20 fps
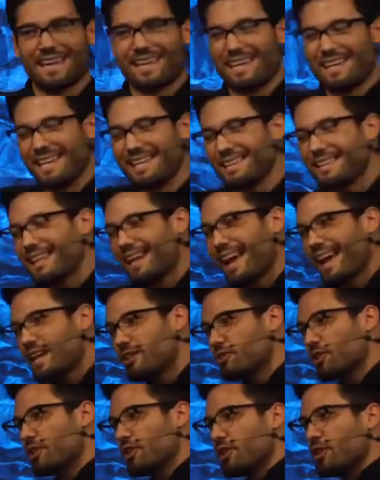in the
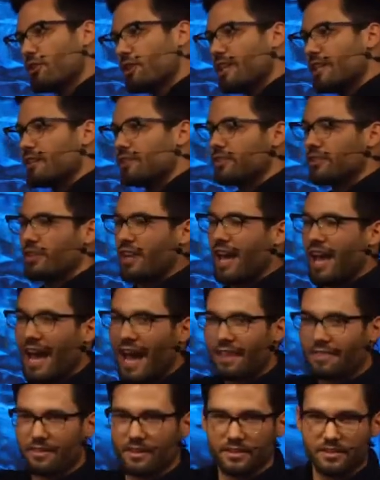ancient Near East,
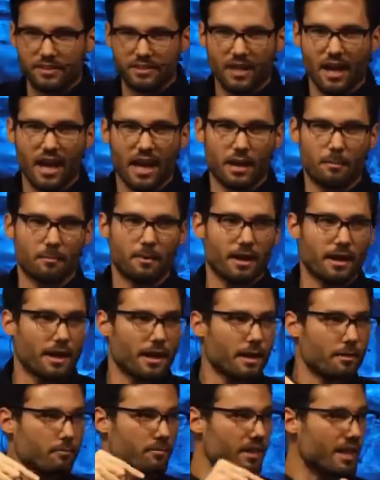at this time,
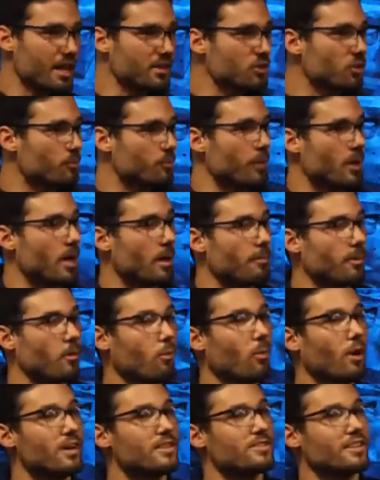Beelzebub
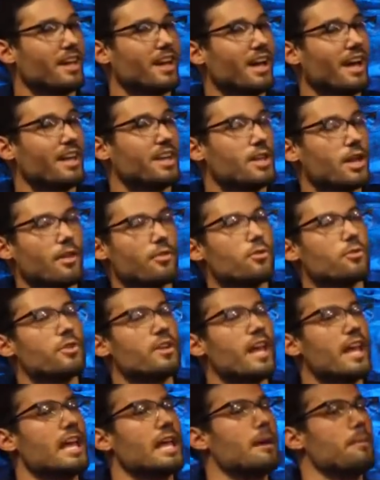was another
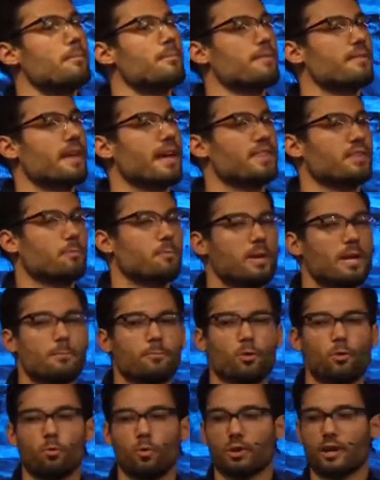name that the
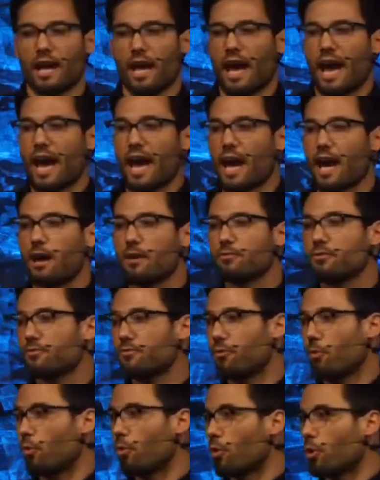people would have
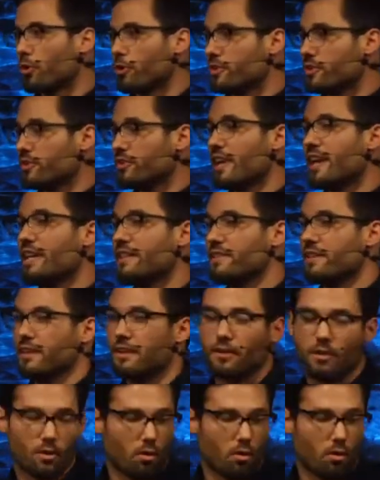for Satan